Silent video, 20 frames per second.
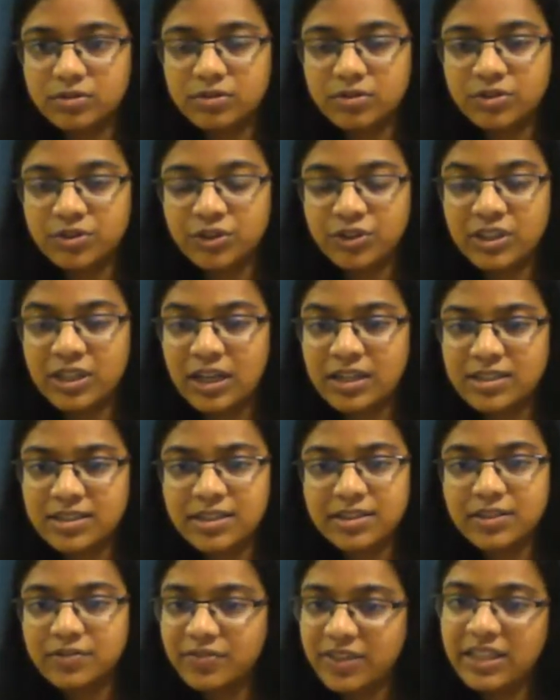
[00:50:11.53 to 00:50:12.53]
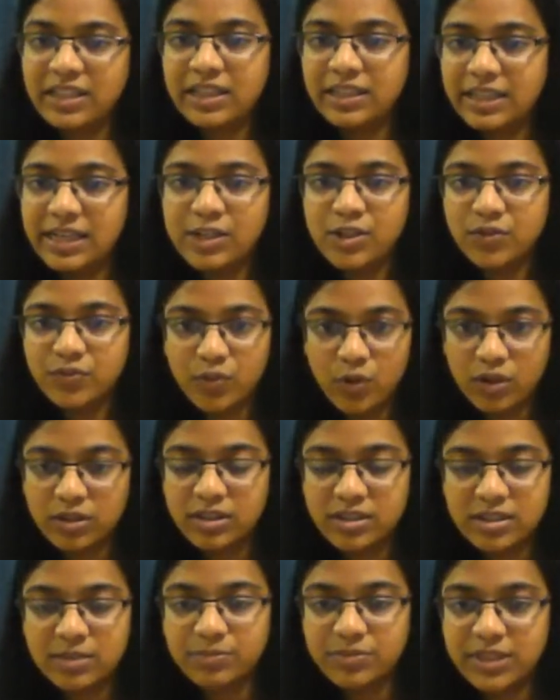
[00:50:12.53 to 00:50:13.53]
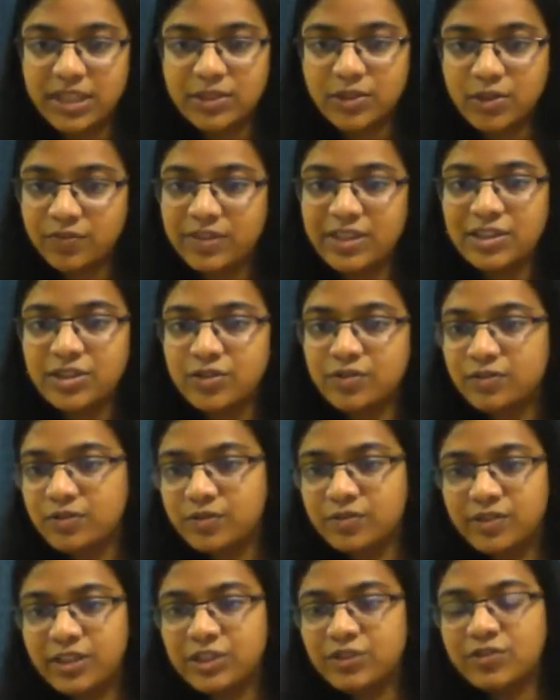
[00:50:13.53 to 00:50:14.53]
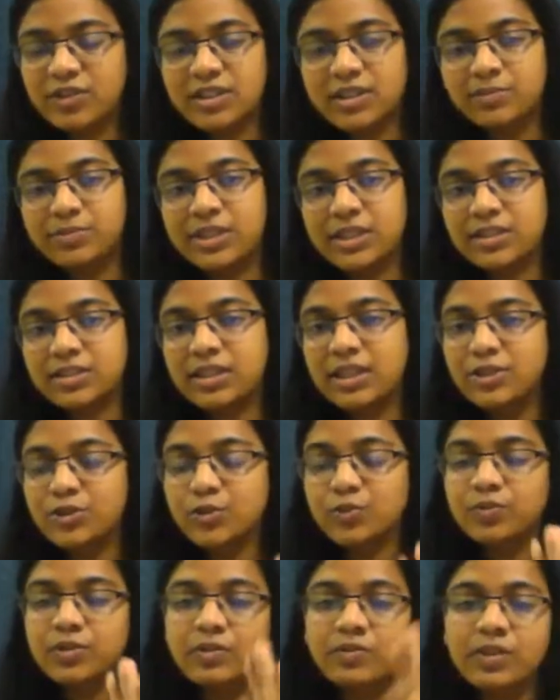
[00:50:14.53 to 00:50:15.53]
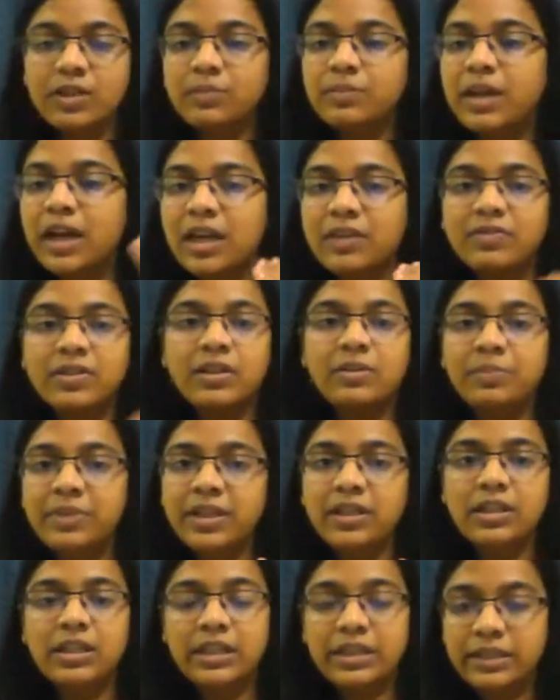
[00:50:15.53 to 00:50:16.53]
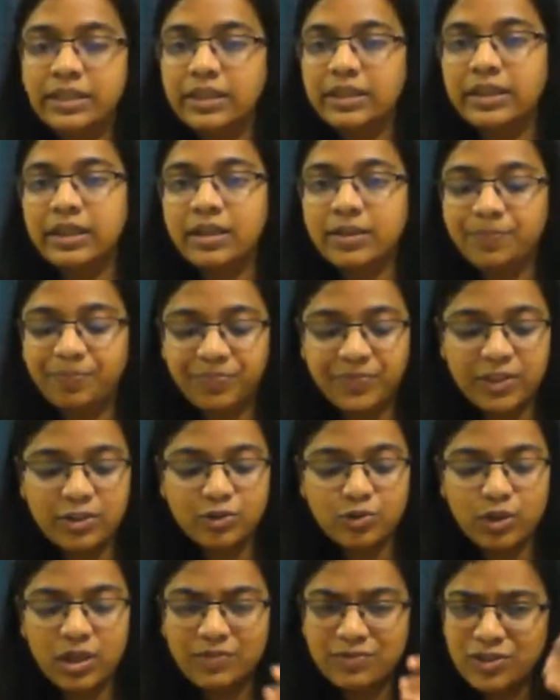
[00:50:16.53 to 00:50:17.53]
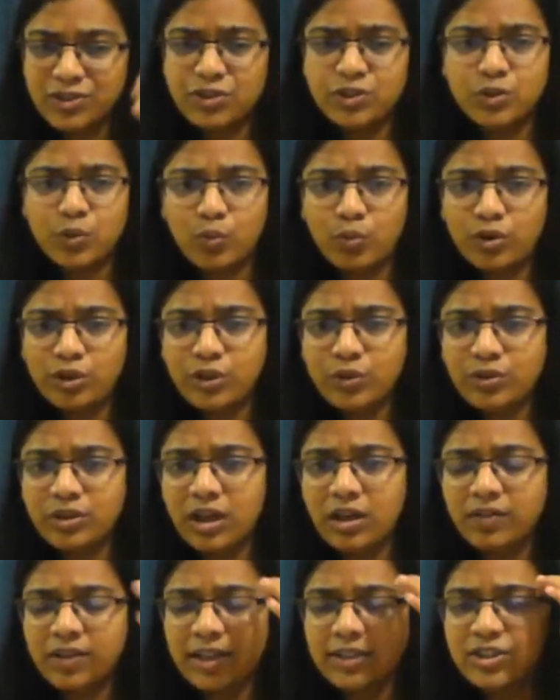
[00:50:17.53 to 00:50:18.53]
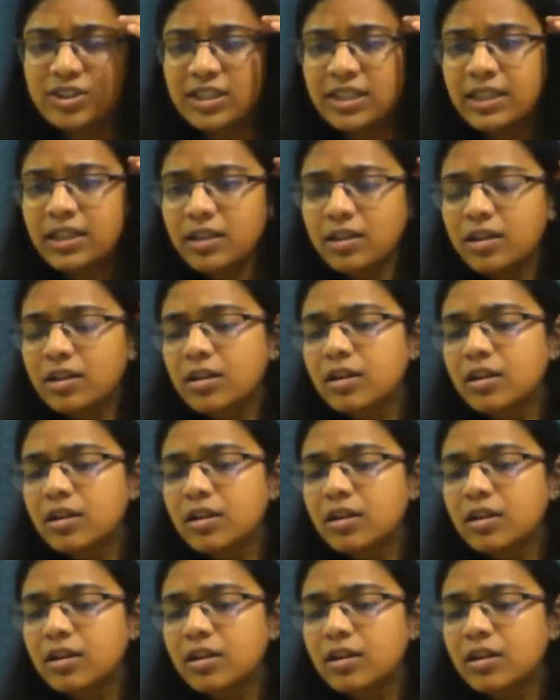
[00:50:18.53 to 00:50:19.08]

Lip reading: so you're asking the fee details of all the subjects of each of the subjects, right? So I will be linking it. So I've just told you now actually.